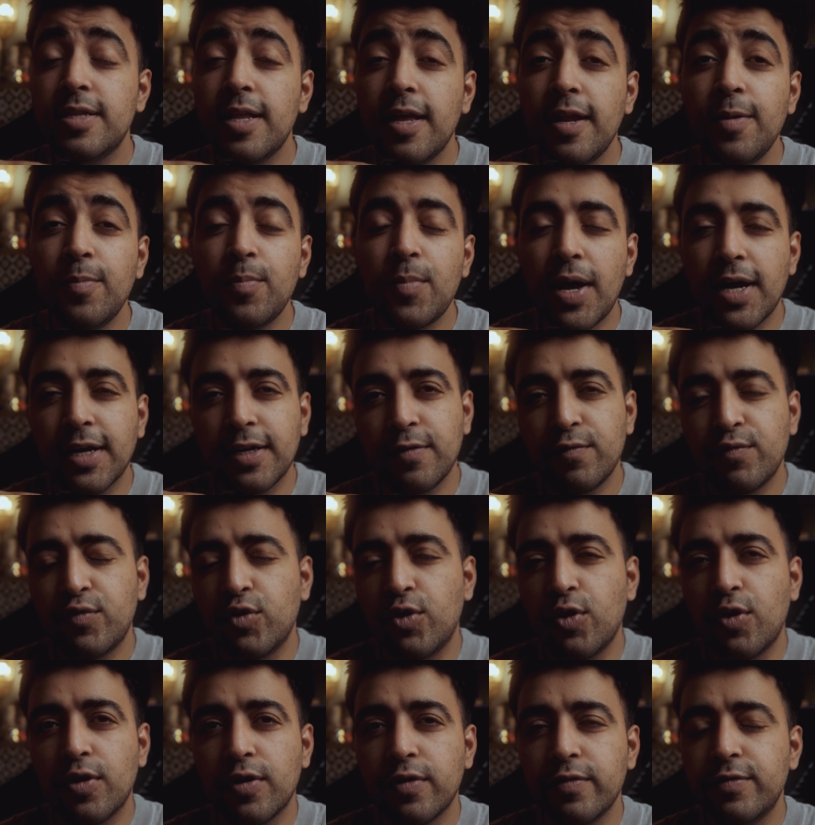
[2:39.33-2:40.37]
then, Magnum
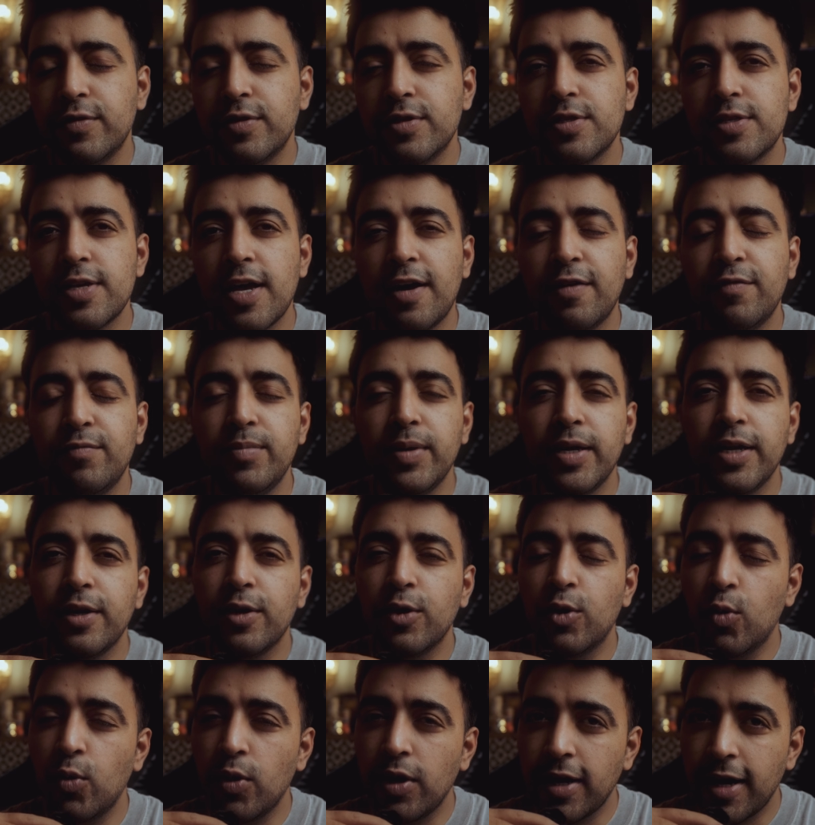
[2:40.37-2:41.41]
photographers have
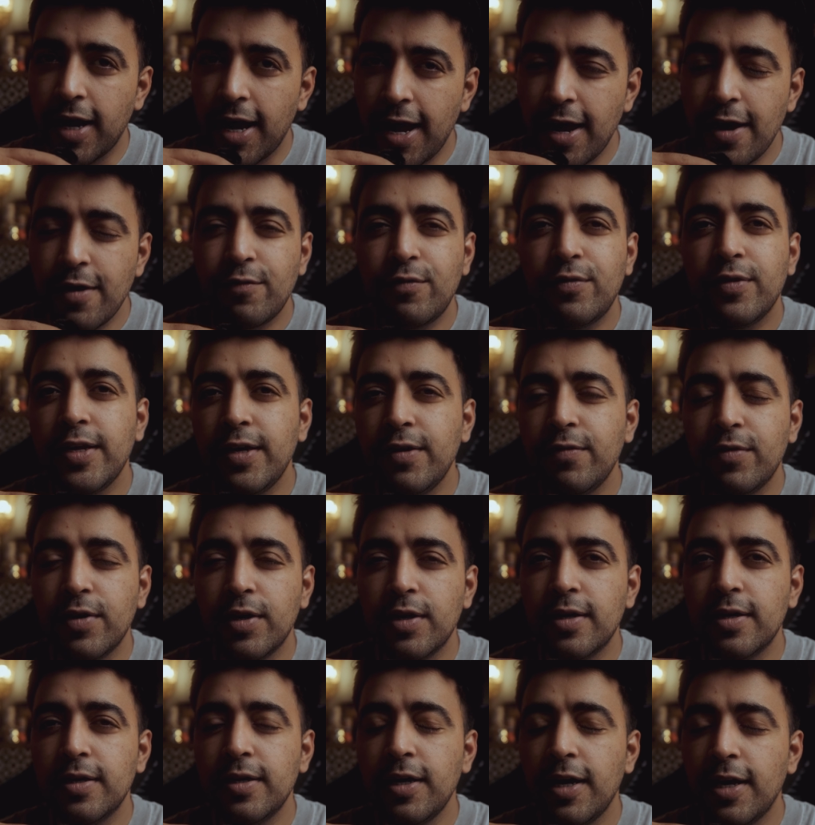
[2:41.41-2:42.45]
been going
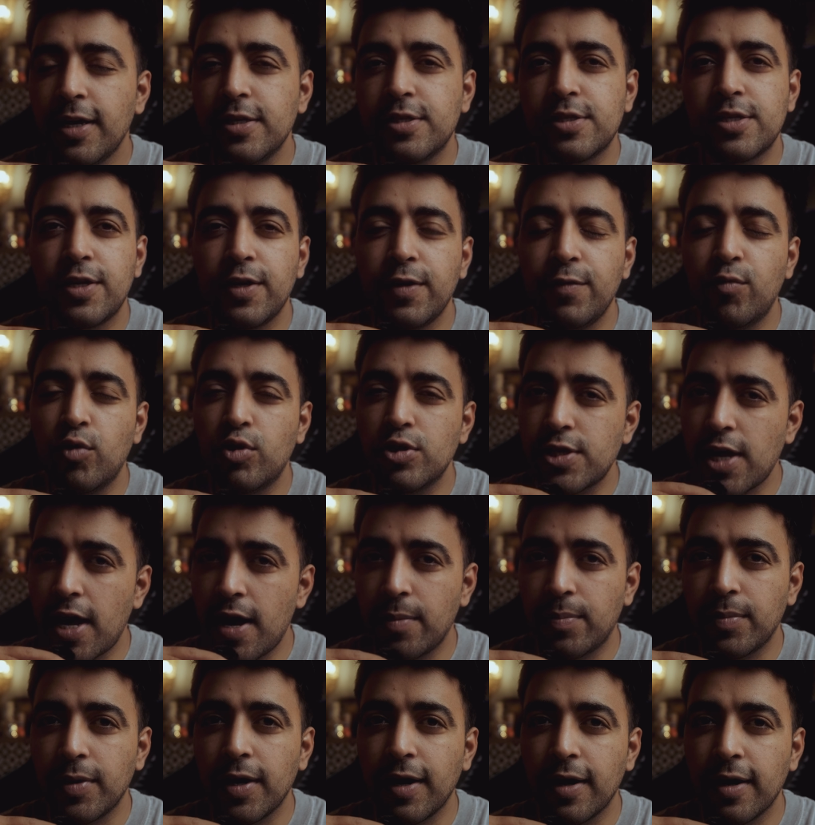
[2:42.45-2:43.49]
everywhere history was
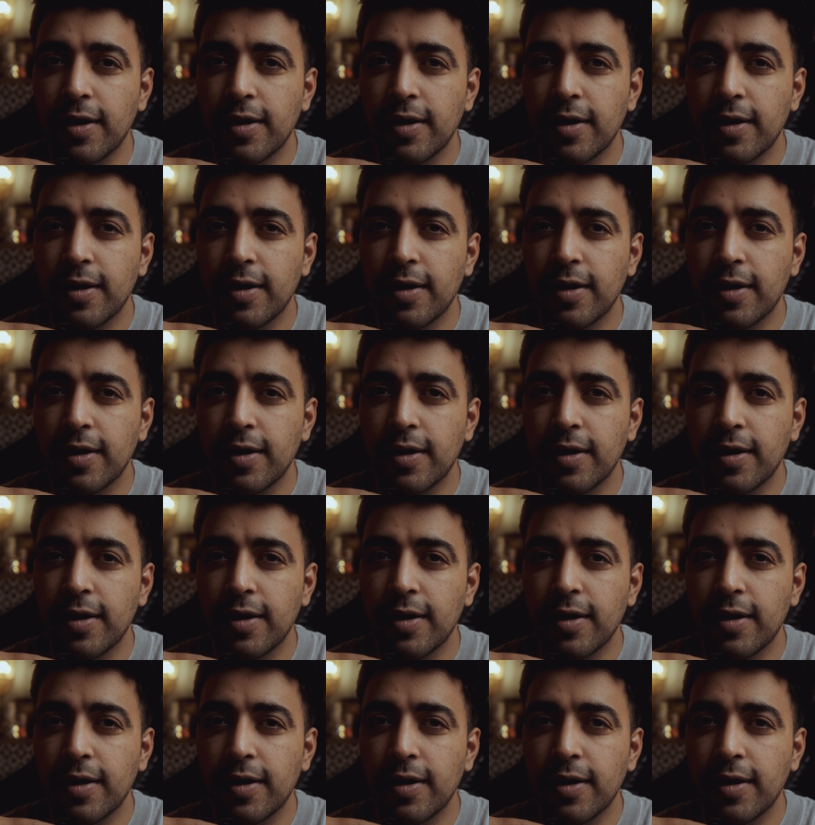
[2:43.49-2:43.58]
happening.